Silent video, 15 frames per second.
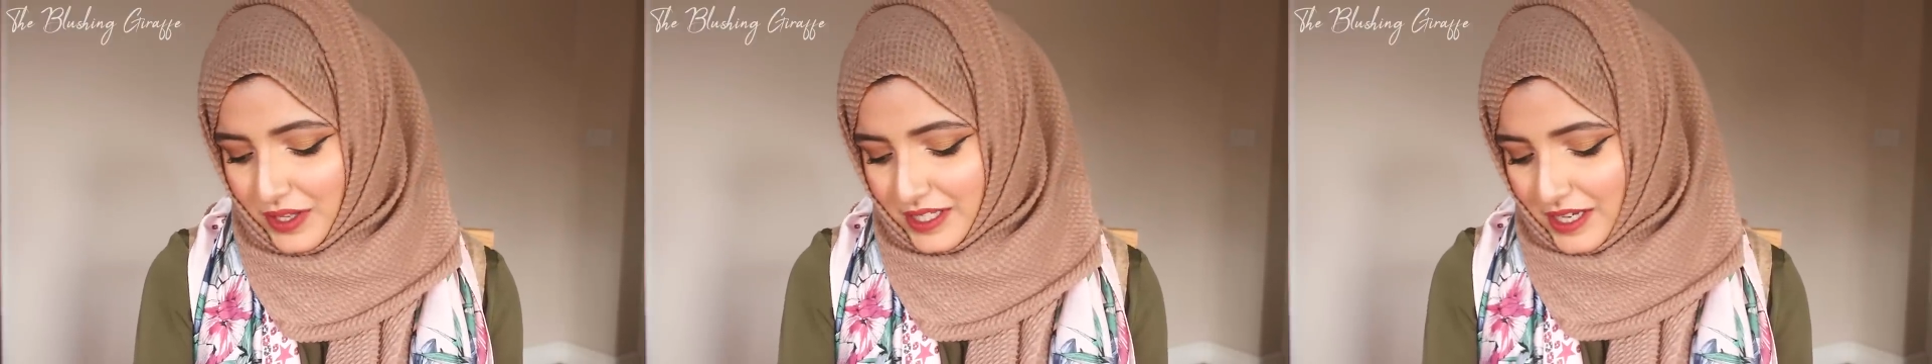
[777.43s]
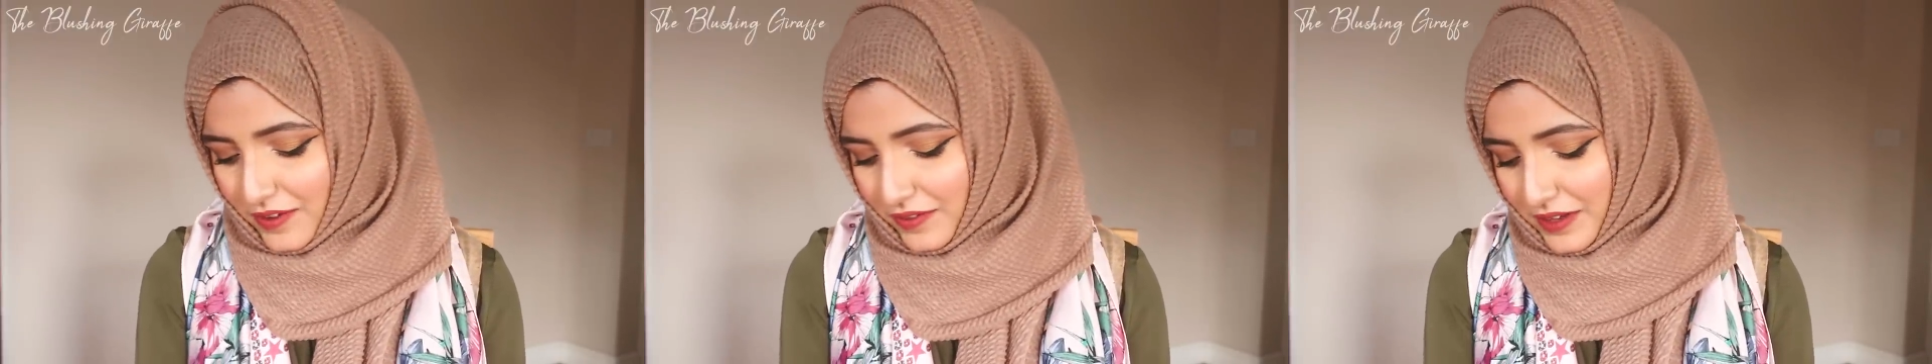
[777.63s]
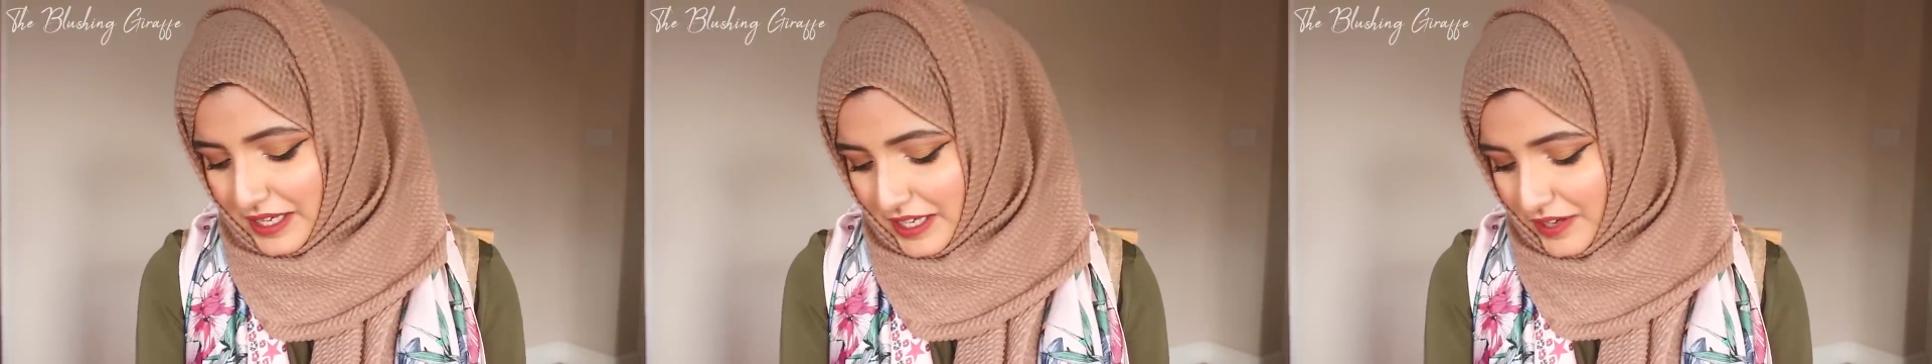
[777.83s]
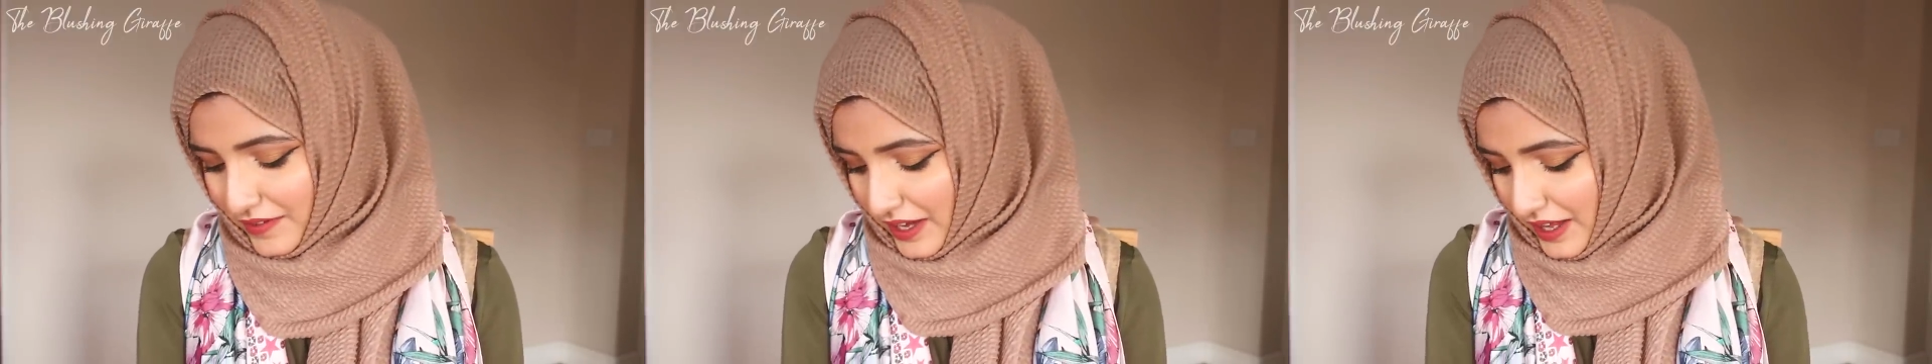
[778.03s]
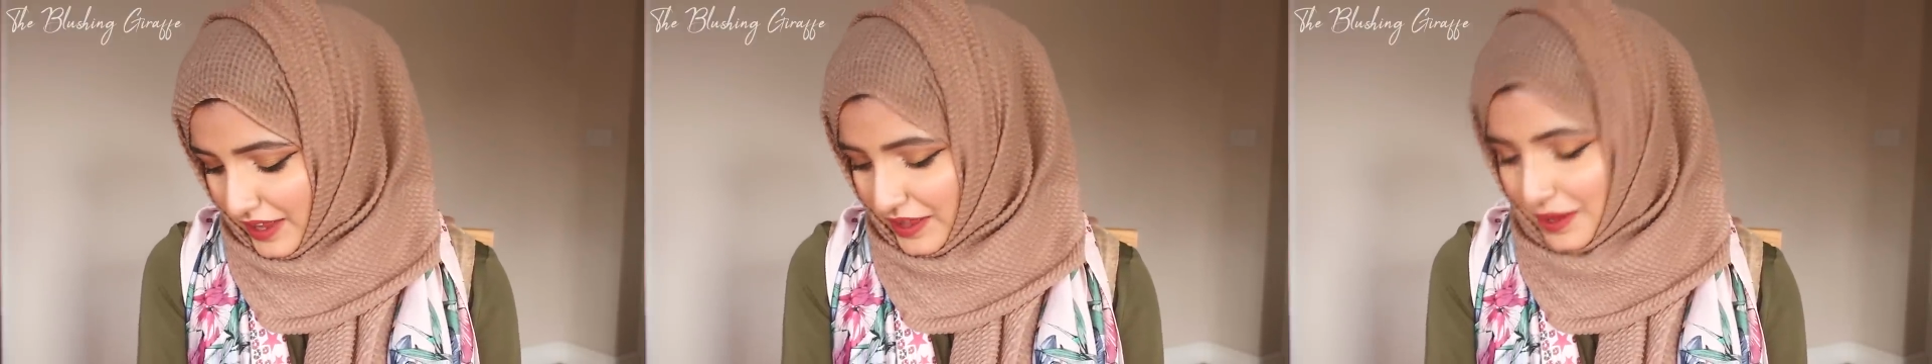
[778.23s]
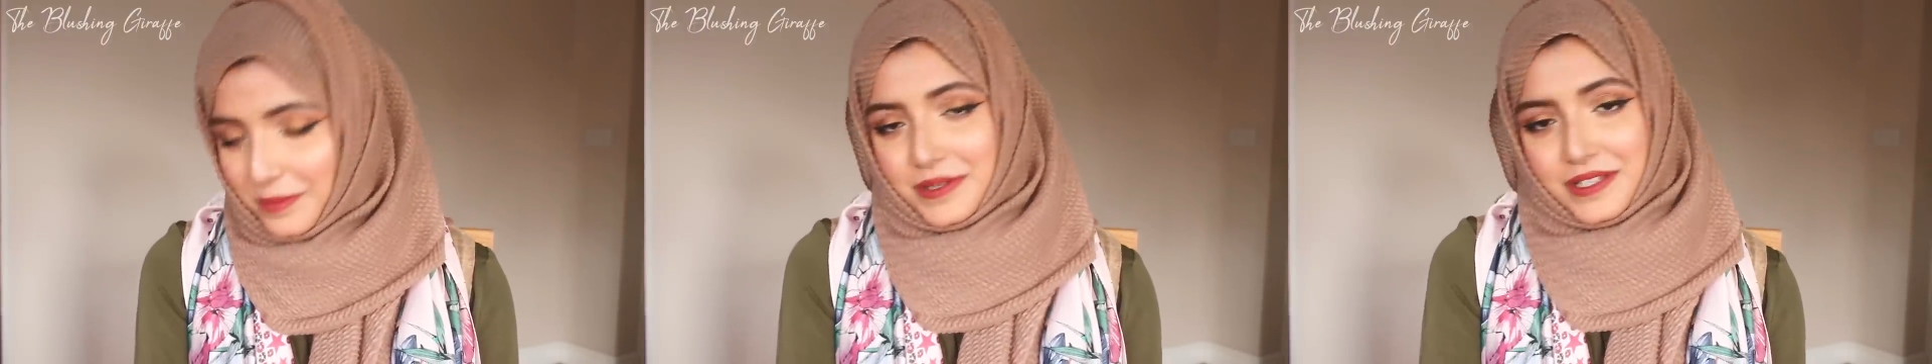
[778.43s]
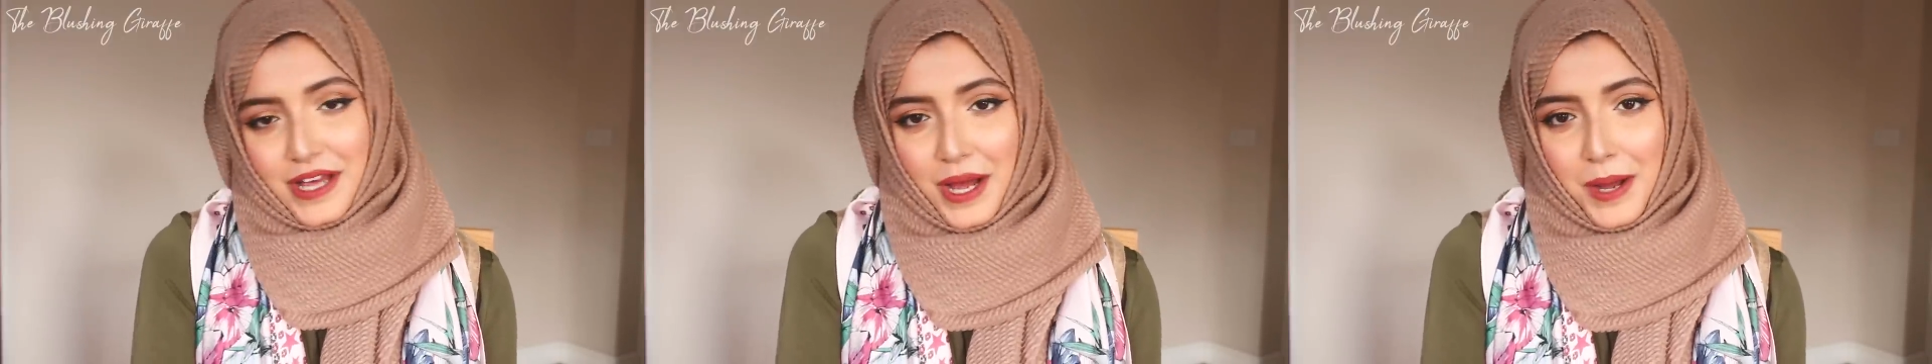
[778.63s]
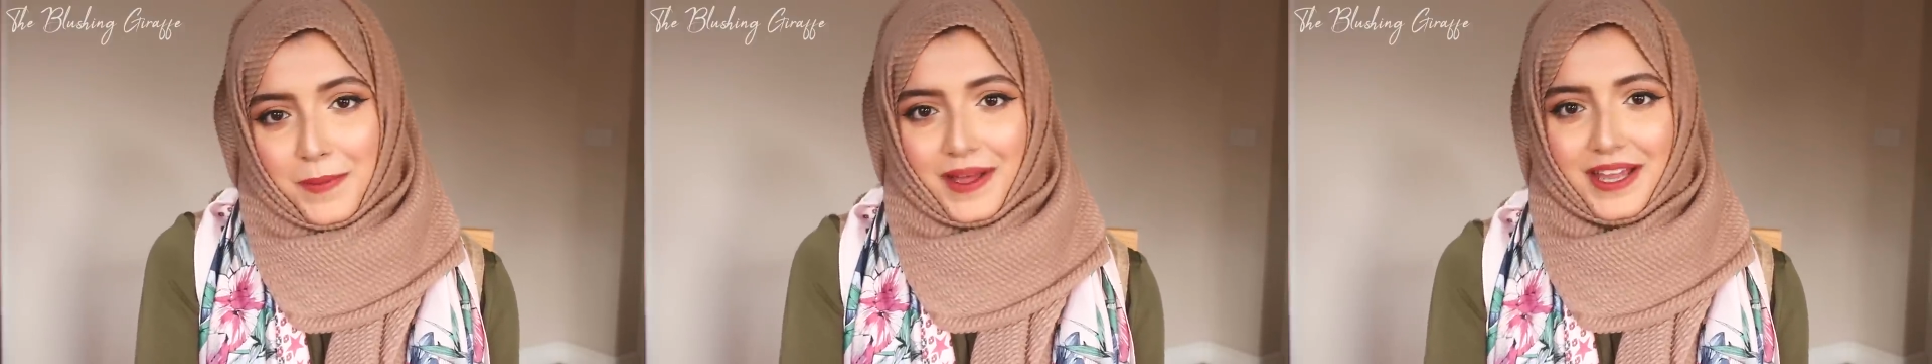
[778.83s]
then definitely give it a thumbs
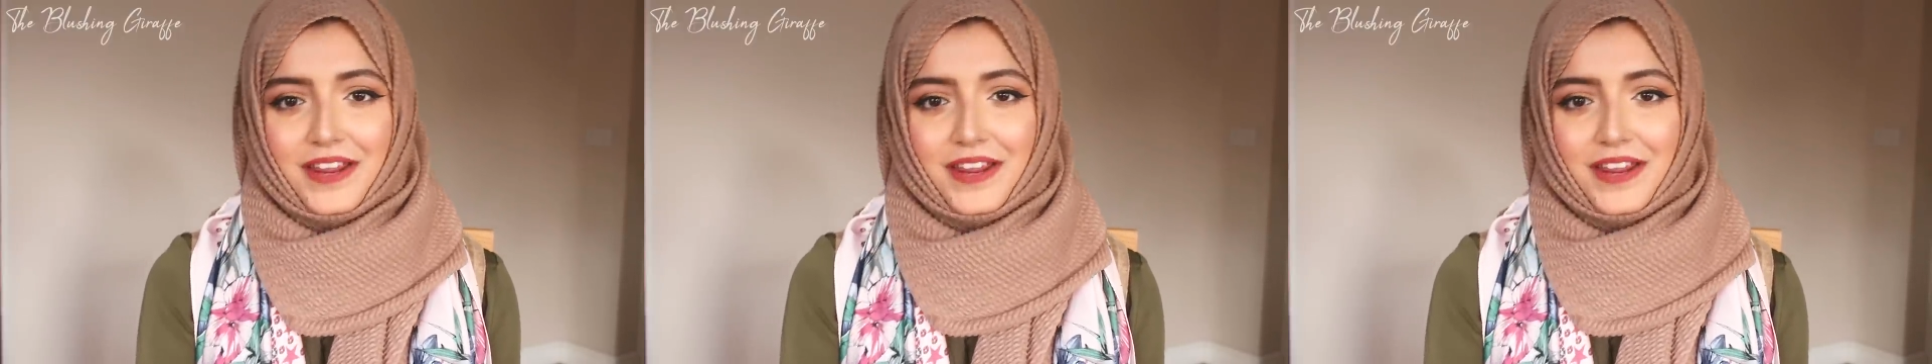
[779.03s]
up.